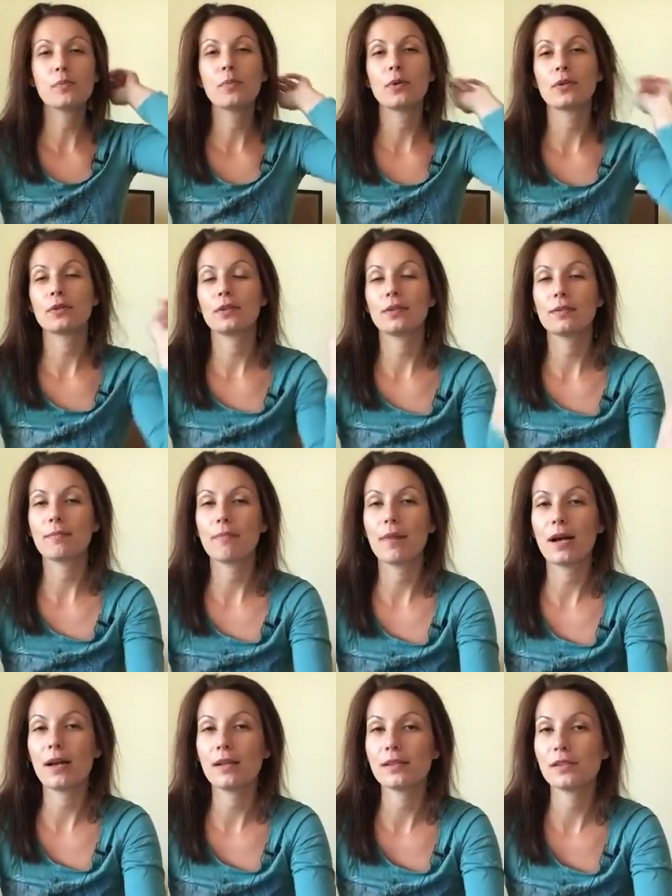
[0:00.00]
important
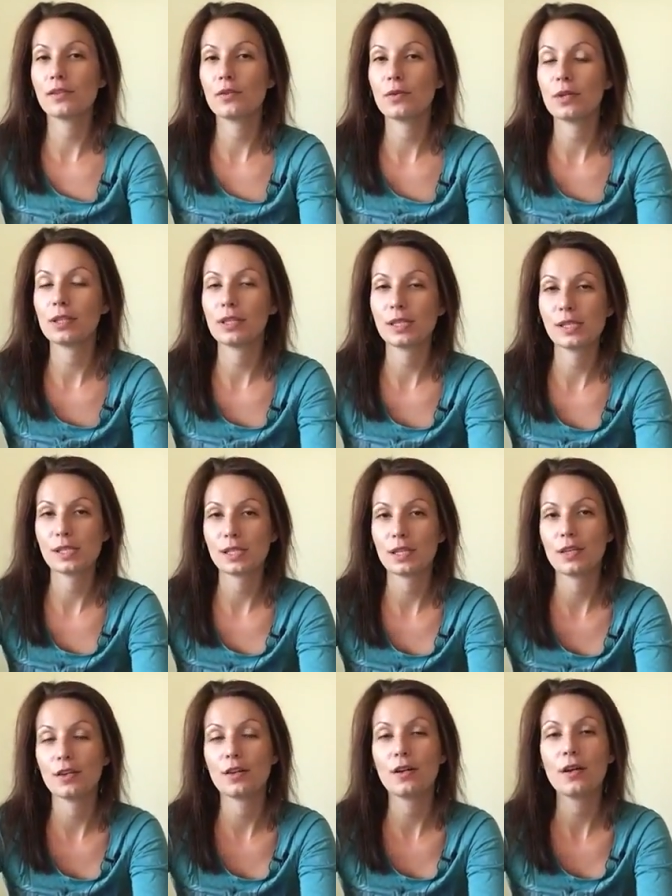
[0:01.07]
months during this
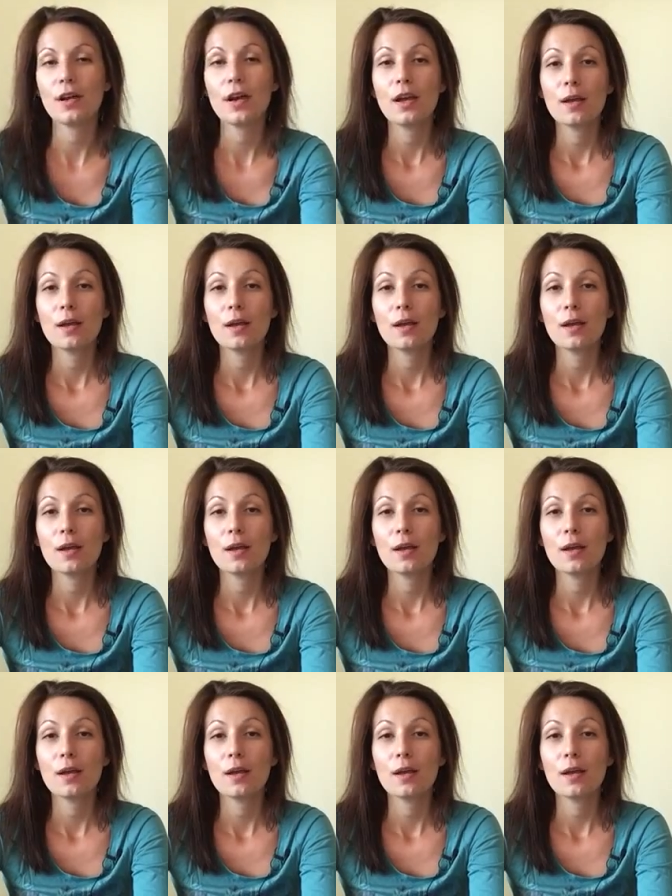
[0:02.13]
year